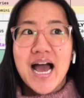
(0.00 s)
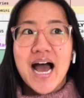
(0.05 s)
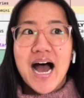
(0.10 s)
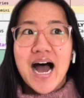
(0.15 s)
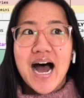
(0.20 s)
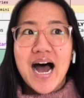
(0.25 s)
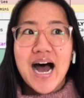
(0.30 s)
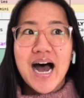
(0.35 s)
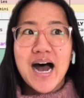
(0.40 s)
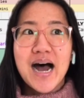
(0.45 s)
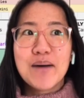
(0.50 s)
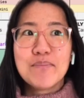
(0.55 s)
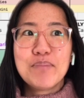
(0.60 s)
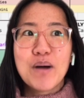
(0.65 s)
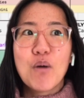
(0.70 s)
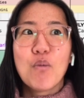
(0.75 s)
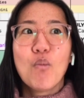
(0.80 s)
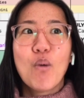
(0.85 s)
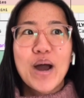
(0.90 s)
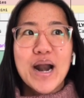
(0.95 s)

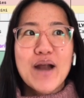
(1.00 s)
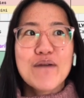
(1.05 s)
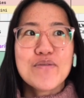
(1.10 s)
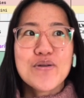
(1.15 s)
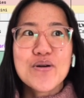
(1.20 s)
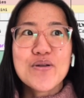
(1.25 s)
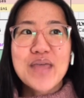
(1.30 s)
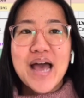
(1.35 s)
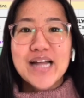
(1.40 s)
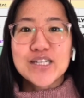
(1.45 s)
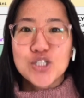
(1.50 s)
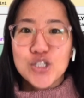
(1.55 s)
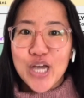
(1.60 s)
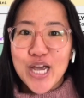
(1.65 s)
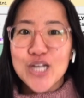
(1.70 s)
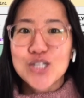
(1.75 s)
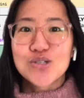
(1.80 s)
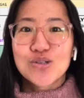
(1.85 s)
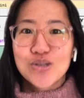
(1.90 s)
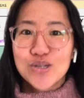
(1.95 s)
But whatever that
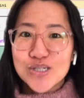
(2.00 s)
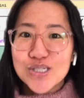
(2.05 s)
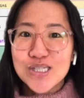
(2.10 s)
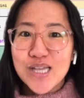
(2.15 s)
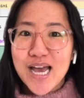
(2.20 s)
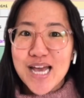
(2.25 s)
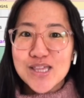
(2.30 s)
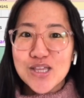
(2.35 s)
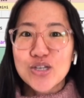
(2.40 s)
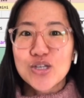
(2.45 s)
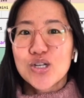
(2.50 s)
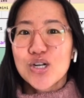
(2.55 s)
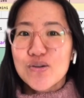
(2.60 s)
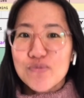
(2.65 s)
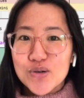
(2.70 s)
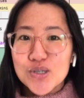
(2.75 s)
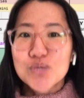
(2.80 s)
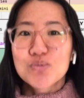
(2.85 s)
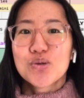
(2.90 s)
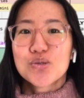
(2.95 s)
change looks like, the
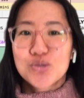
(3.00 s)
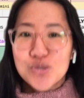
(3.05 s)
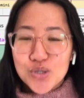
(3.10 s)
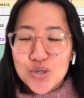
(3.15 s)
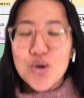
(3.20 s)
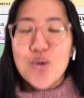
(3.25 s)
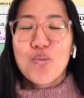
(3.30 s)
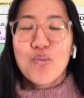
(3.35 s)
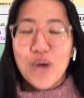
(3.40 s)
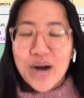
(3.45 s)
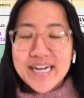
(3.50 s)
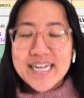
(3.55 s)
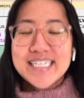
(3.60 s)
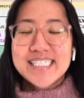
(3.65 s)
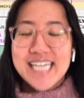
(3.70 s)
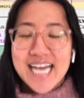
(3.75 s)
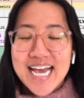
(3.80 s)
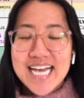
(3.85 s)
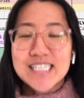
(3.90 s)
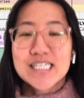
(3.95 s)
universe will do what it
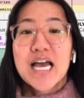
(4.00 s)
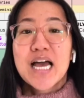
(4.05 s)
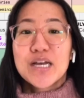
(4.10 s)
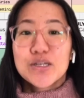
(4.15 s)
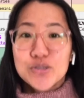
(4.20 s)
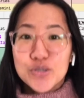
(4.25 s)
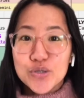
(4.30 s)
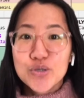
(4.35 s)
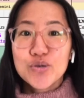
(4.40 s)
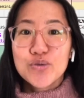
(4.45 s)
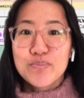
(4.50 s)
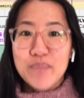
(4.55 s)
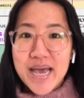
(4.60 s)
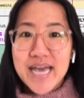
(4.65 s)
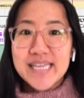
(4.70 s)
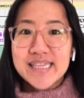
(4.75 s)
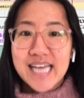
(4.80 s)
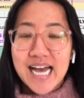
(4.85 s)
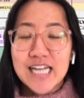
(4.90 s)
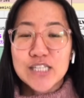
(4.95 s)
takes to
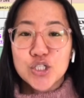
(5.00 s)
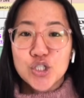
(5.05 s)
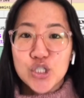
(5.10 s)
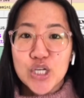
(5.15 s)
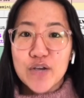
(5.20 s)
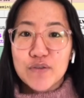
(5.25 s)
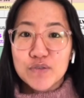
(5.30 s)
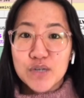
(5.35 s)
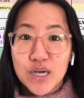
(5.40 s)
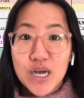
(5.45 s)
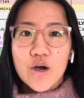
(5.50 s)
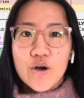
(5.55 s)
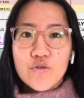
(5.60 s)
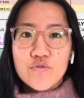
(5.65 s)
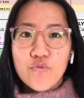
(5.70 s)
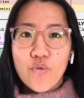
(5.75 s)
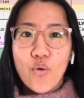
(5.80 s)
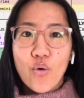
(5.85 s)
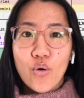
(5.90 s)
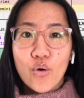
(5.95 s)
make that shift.
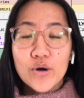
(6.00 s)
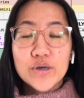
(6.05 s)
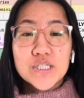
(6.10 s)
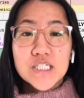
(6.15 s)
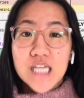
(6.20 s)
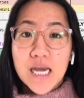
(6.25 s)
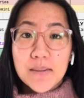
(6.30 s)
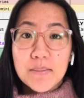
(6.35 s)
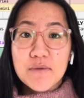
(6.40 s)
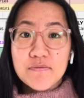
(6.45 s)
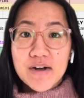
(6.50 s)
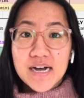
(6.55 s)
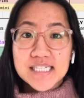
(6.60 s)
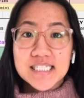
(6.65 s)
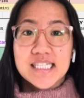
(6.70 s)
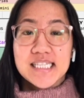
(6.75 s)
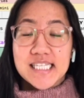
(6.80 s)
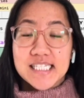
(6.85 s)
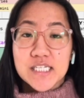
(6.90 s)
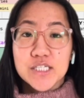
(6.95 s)
For some of us,
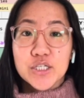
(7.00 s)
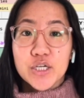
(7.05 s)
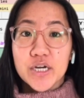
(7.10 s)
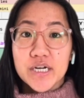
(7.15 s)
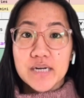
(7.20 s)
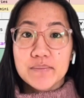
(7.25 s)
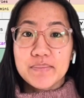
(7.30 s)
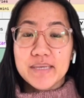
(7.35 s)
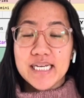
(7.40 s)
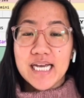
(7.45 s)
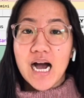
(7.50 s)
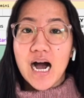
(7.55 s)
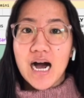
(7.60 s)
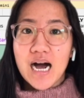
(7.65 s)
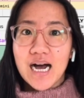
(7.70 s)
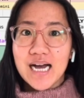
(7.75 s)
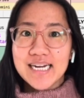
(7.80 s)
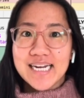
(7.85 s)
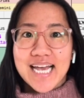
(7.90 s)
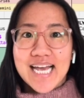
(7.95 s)
this is going to be
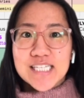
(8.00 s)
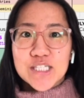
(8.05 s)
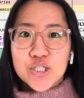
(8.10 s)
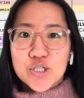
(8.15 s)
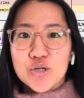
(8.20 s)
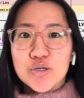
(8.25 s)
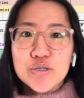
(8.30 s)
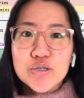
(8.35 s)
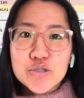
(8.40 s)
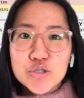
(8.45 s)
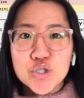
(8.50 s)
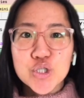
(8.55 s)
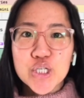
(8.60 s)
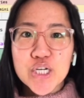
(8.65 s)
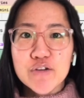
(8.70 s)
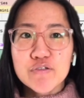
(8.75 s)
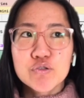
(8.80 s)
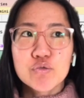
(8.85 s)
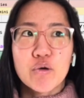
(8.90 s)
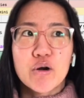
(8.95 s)
an external
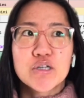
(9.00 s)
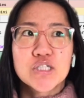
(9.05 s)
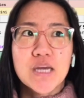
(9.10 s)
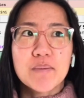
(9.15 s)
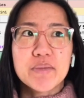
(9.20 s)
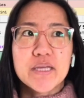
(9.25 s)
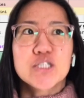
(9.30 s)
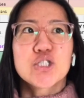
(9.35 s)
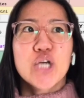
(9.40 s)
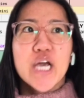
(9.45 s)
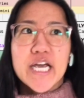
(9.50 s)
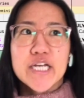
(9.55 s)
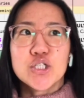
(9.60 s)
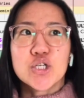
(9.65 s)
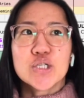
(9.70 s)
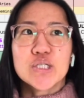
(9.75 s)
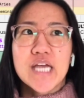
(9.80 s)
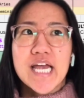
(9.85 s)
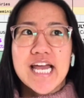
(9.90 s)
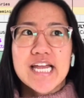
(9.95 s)
shift where something changes
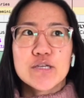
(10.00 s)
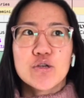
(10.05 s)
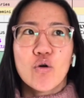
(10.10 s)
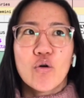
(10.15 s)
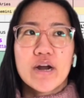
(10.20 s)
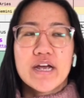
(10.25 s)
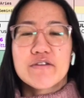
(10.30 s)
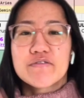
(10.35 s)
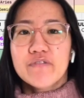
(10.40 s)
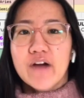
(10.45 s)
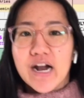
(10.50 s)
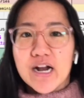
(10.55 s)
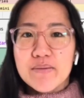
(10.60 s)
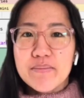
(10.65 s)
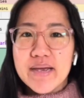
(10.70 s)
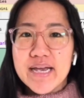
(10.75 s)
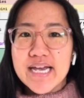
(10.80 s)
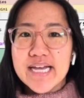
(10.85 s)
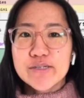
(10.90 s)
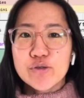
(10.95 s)
in your
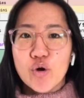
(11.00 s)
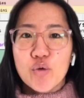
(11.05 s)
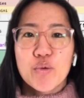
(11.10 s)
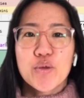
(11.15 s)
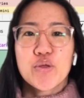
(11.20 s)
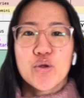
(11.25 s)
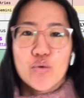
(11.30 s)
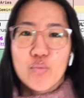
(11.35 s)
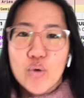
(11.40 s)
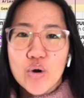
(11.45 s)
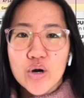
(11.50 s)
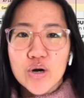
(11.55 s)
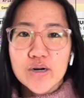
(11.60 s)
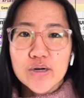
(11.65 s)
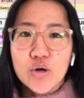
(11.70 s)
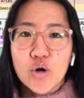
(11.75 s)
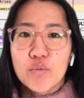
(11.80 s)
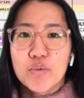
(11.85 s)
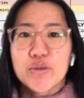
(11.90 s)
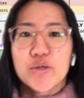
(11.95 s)
environment or with your work
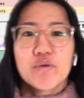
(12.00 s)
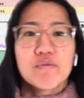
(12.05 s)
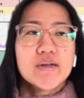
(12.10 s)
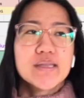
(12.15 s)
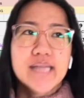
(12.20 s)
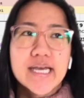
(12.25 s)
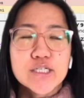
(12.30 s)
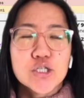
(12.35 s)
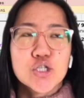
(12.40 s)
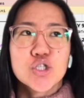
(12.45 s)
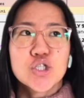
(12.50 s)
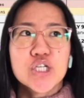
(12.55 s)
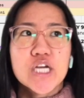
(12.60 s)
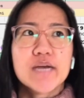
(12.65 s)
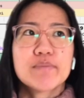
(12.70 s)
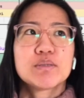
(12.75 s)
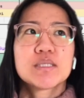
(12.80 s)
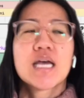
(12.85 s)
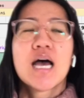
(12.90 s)
or with your relationships.